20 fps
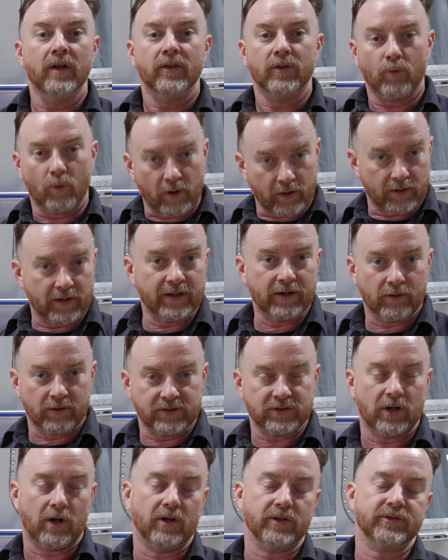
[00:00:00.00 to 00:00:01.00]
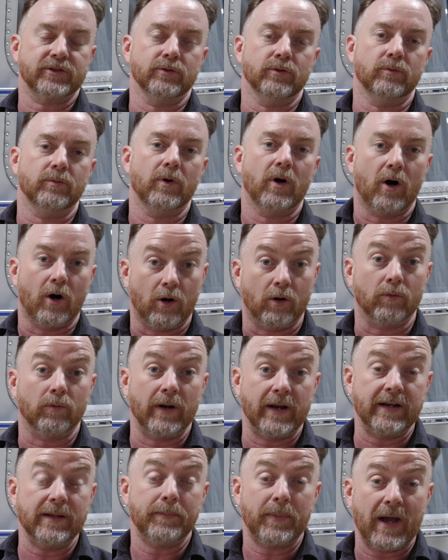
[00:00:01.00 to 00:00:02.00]
the water heater is also
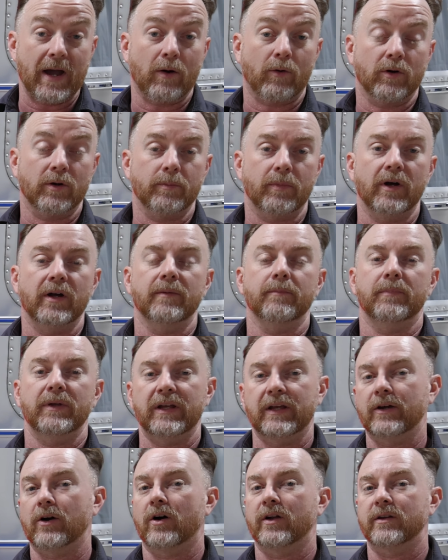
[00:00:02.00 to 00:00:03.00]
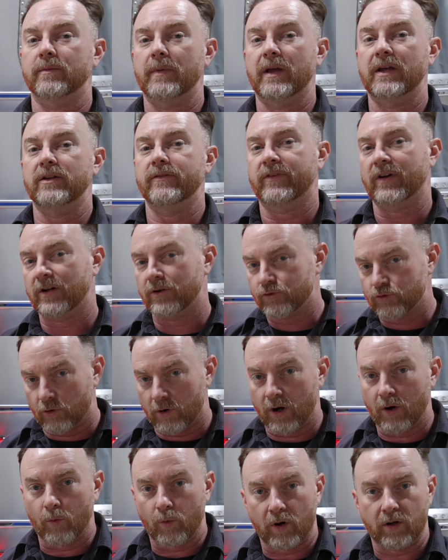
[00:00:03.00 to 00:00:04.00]
already powered, but being on-demand, you've got to
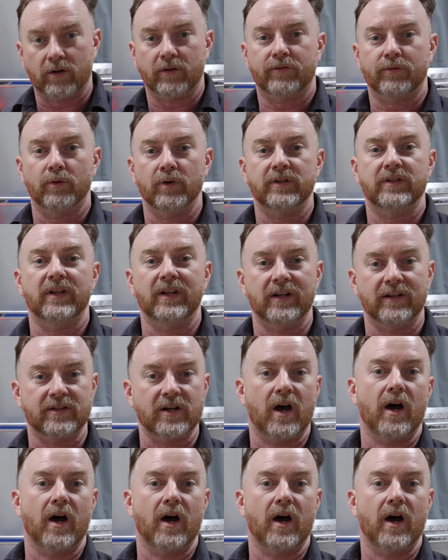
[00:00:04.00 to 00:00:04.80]
draw water through it to get it to